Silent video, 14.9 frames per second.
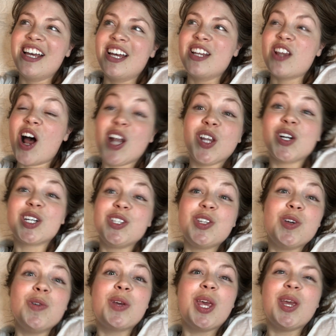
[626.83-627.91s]
not looking
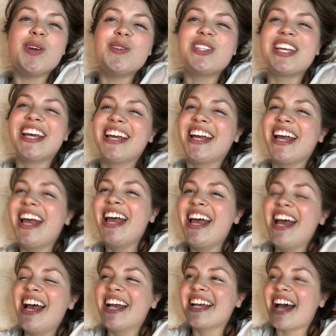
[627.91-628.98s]
too cute.
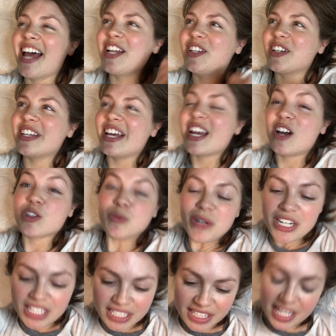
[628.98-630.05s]
Kind of looked like I was
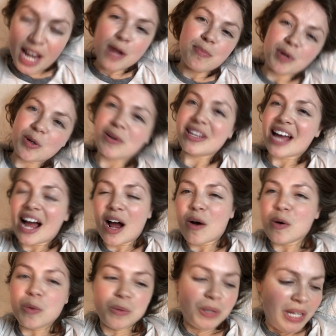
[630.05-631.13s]
wearing a diaper with
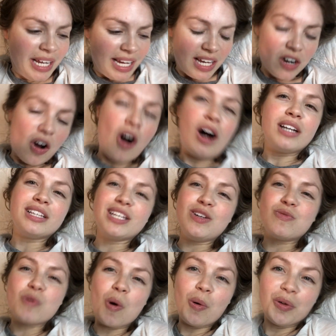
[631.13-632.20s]
how it oddly
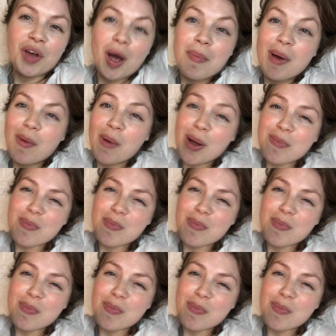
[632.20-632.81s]
rolled up at one